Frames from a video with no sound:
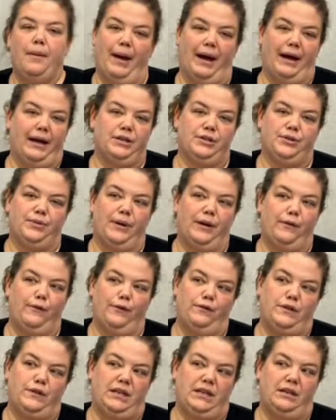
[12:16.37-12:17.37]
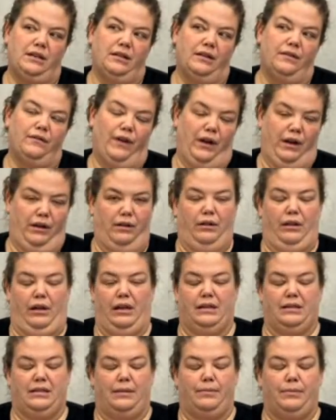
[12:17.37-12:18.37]
back in 2015 and then finally
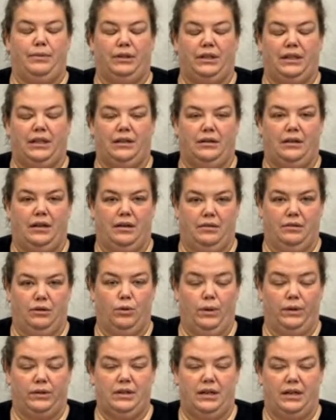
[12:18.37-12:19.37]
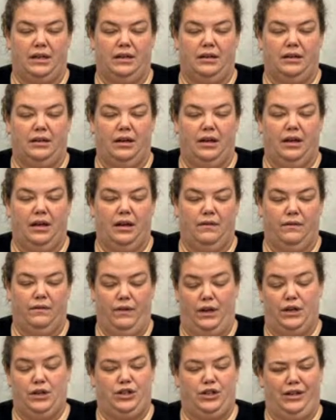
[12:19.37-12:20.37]
like assembled it and quilted it and
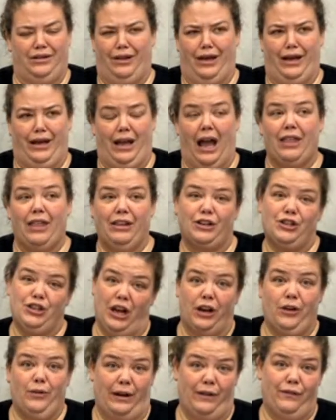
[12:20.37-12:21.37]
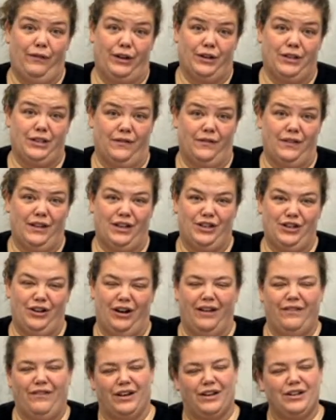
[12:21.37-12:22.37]
finished it like I think January 1st of this
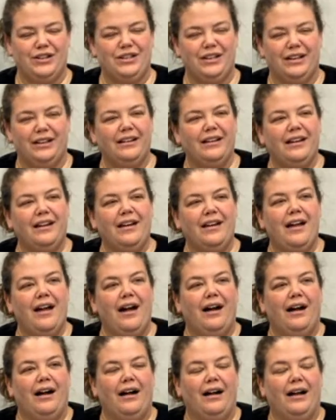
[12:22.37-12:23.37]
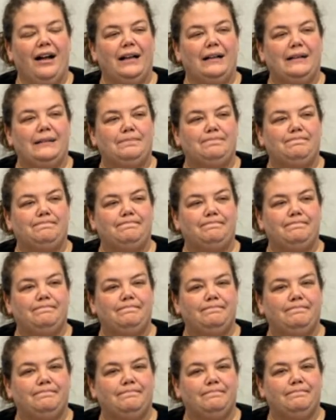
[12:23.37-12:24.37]
year I finished it. And
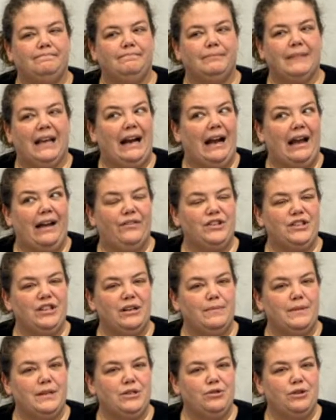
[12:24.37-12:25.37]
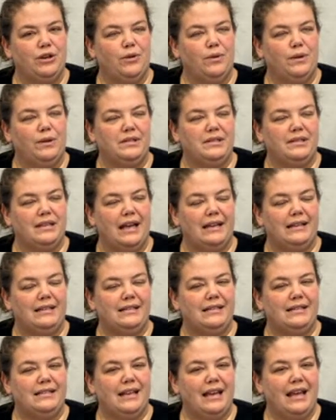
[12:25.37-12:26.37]
I haven't done a mystery quilt
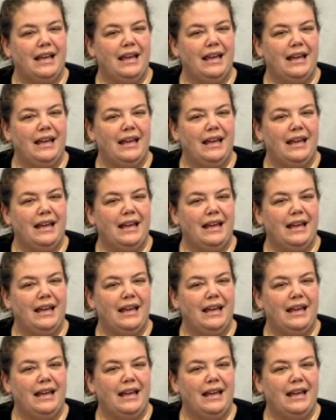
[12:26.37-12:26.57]
since.